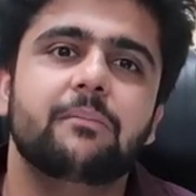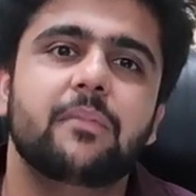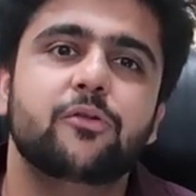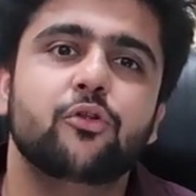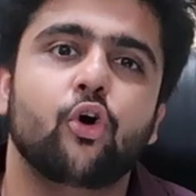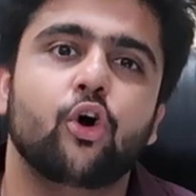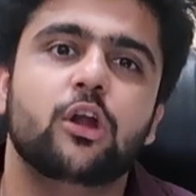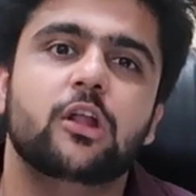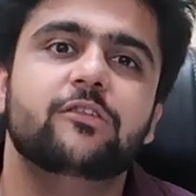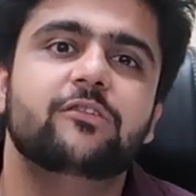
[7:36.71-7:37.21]

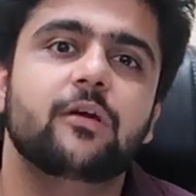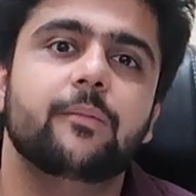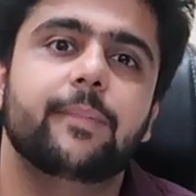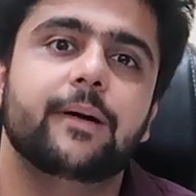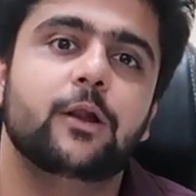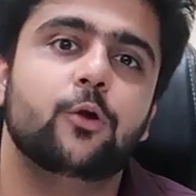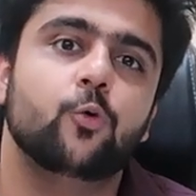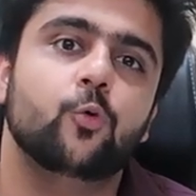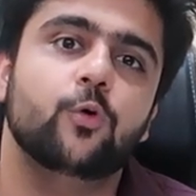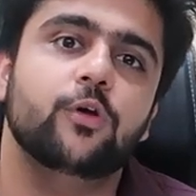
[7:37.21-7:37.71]
Brother, I
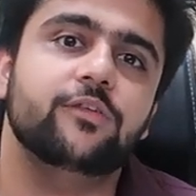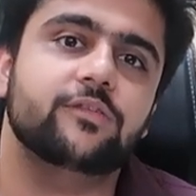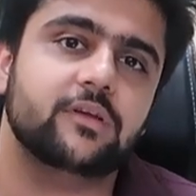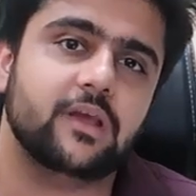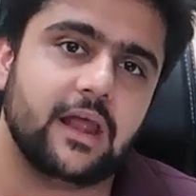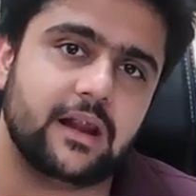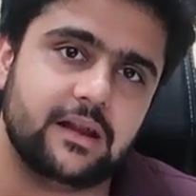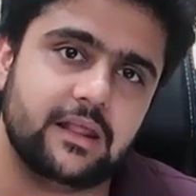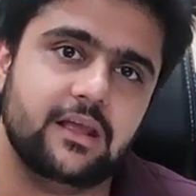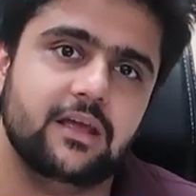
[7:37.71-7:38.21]
am
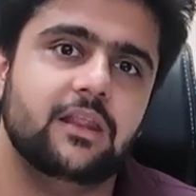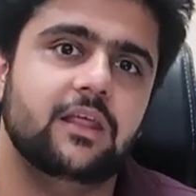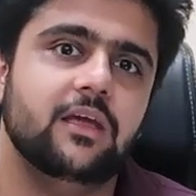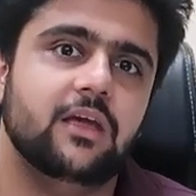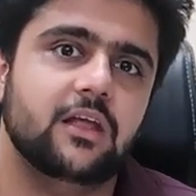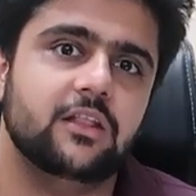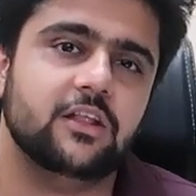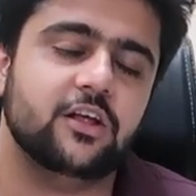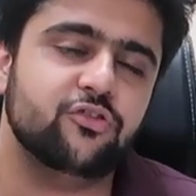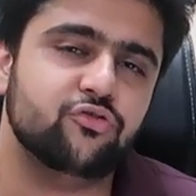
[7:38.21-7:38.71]
knowledgeable in this
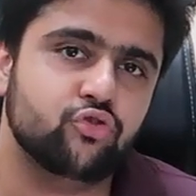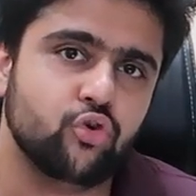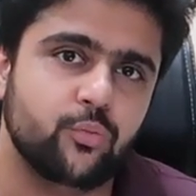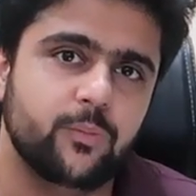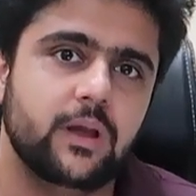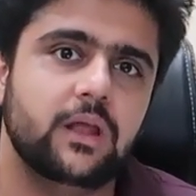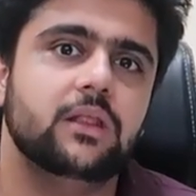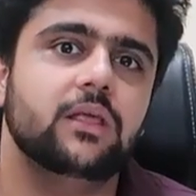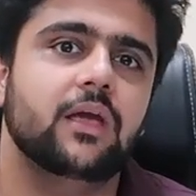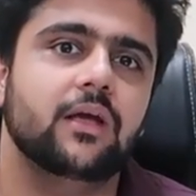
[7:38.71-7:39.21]

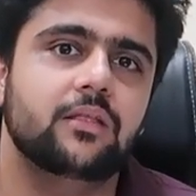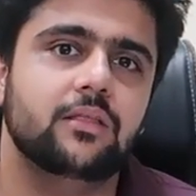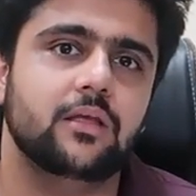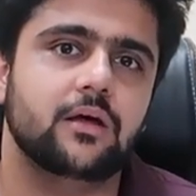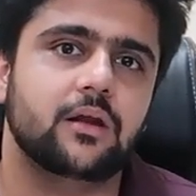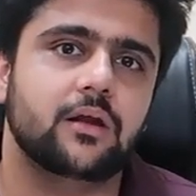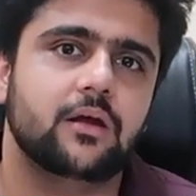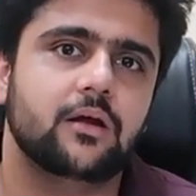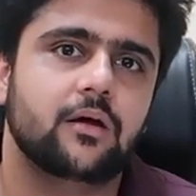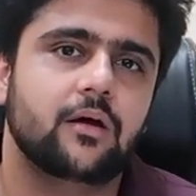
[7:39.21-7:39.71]
category, in this
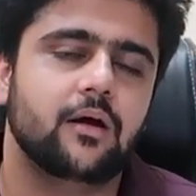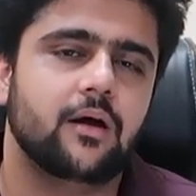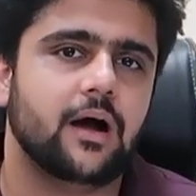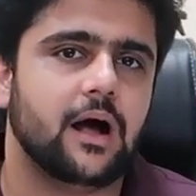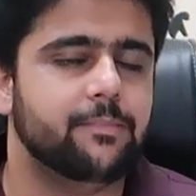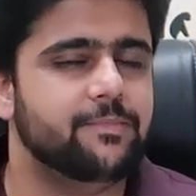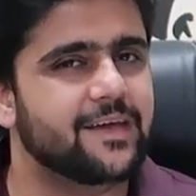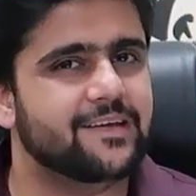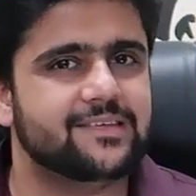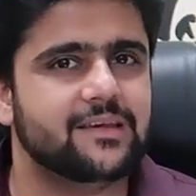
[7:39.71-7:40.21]
domain.
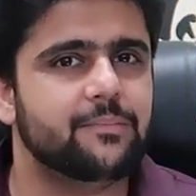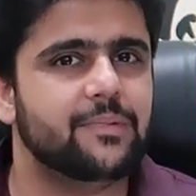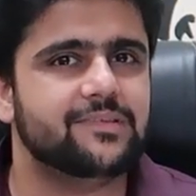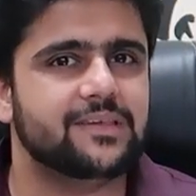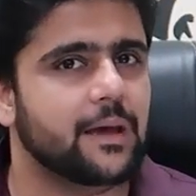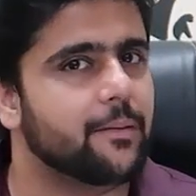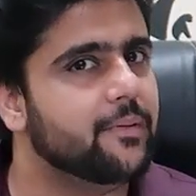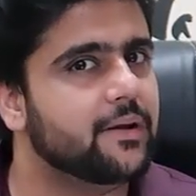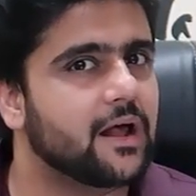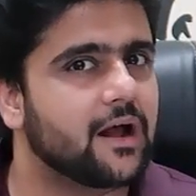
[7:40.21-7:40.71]
Now, as
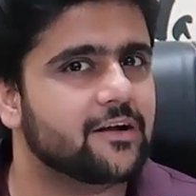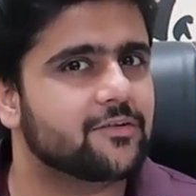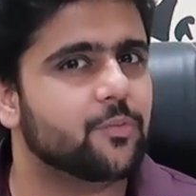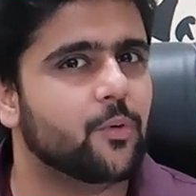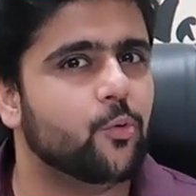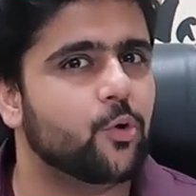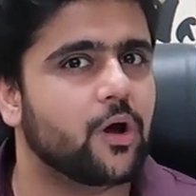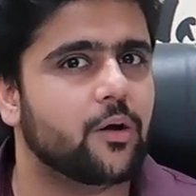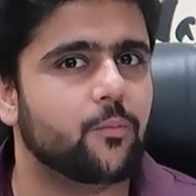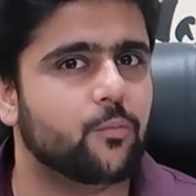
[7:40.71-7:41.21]
I am
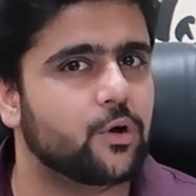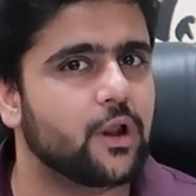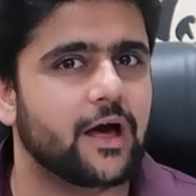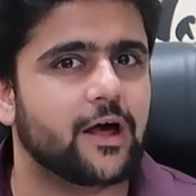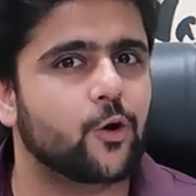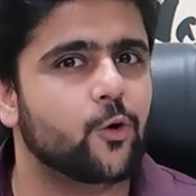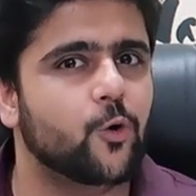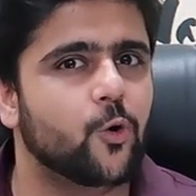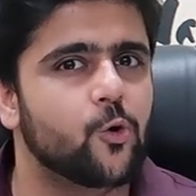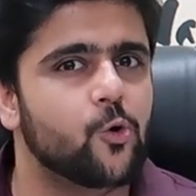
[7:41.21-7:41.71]
inviting people to
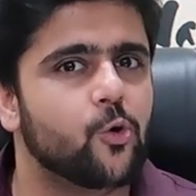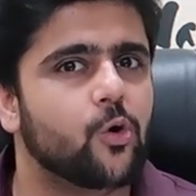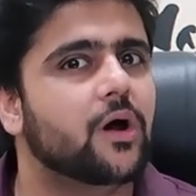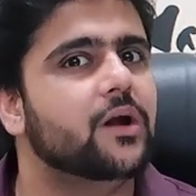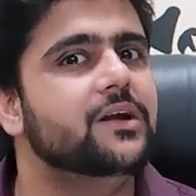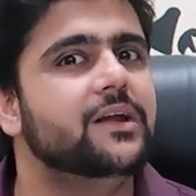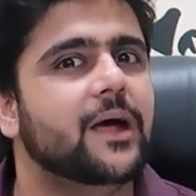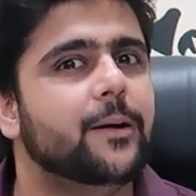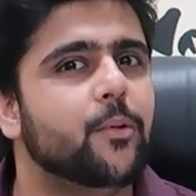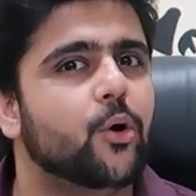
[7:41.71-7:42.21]
seminars,
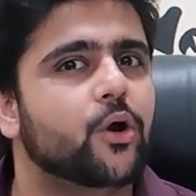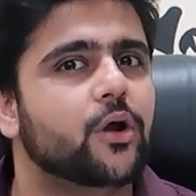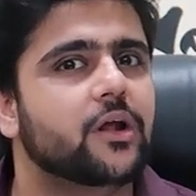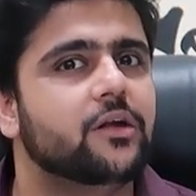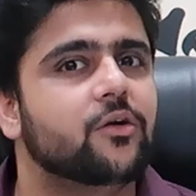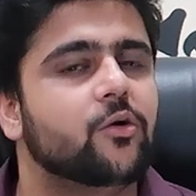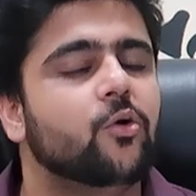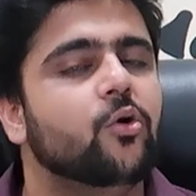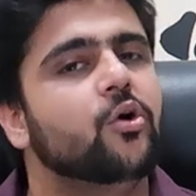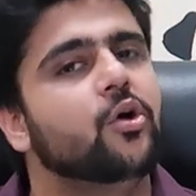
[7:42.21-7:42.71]
the
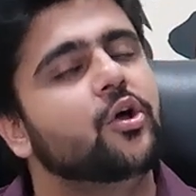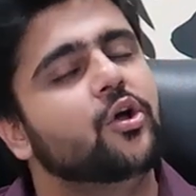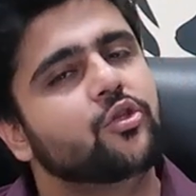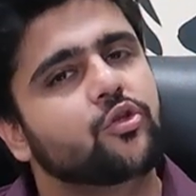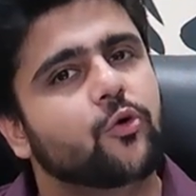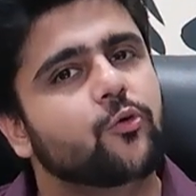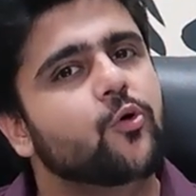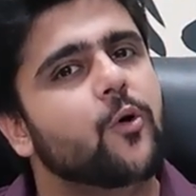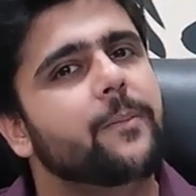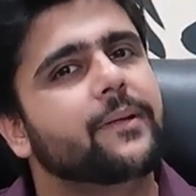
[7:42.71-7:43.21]
untapped
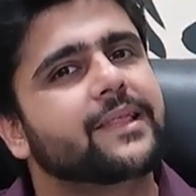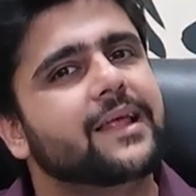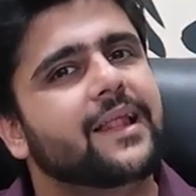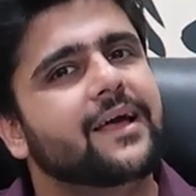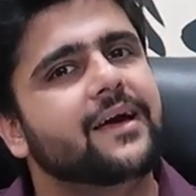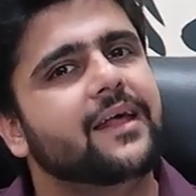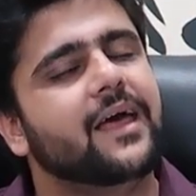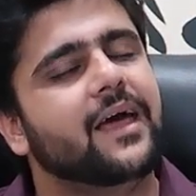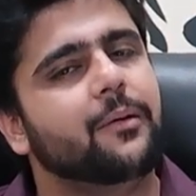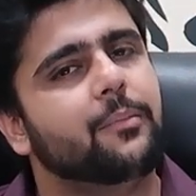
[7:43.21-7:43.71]
organizations are
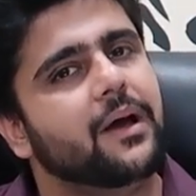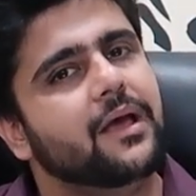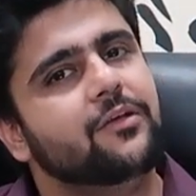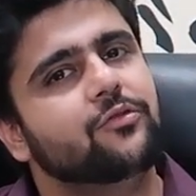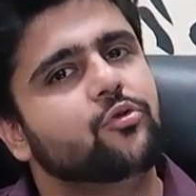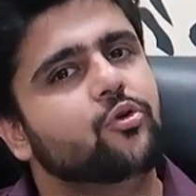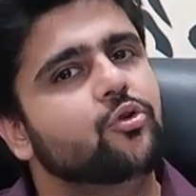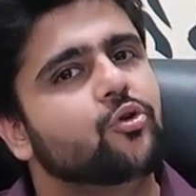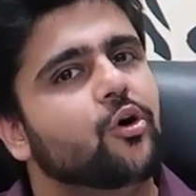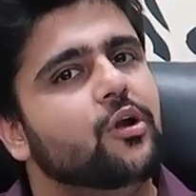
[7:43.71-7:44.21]
realizing
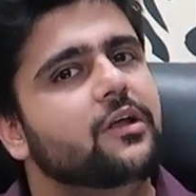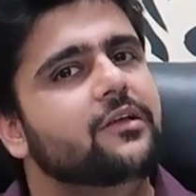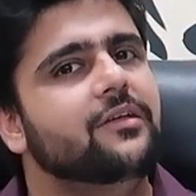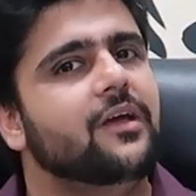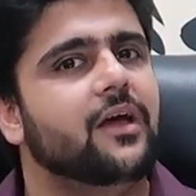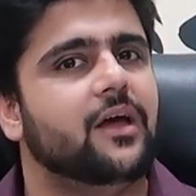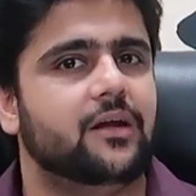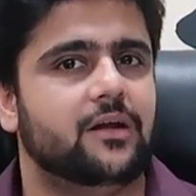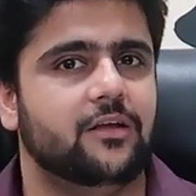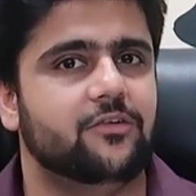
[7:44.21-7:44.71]
it. Brother,
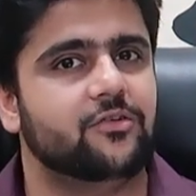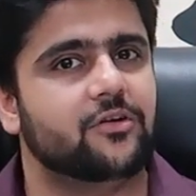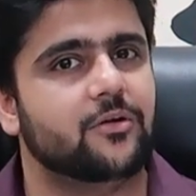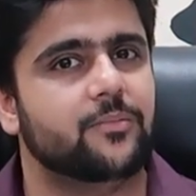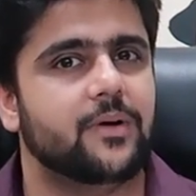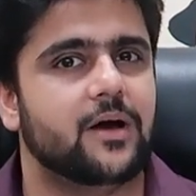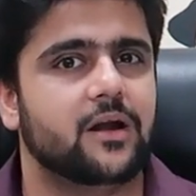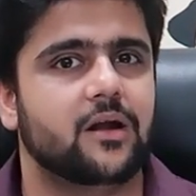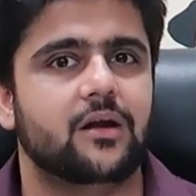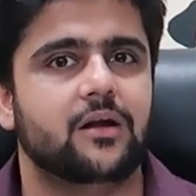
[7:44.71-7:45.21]
they have the
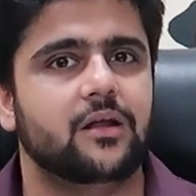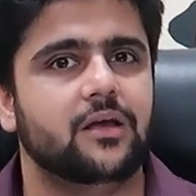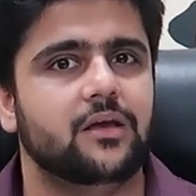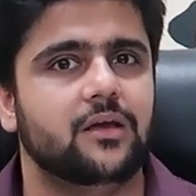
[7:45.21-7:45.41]
knowledge.